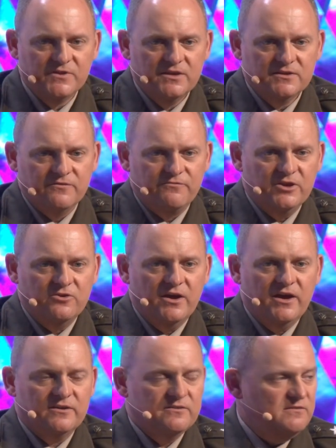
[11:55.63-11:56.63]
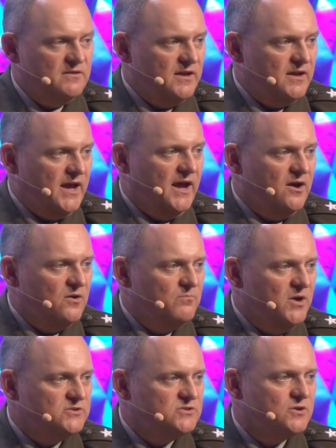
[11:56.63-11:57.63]
to figure out how
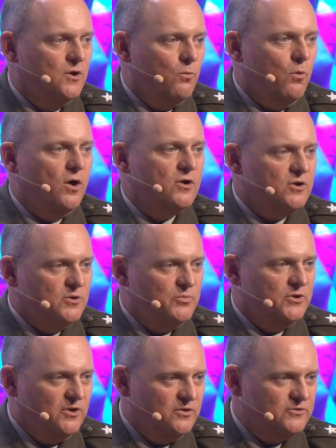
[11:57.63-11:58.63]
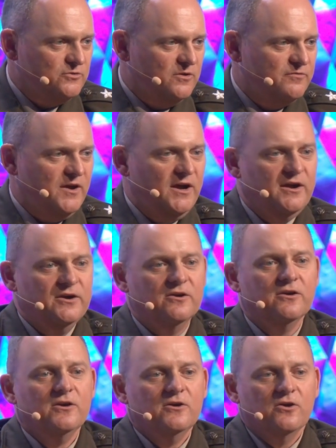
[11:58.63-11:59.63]
much water to put onto a
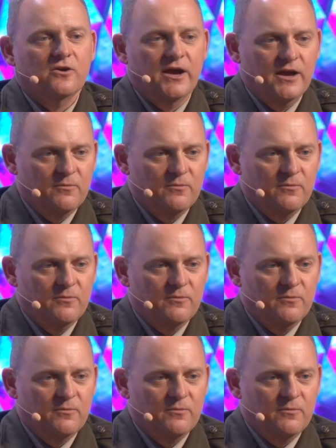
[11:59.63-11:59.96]
fire or how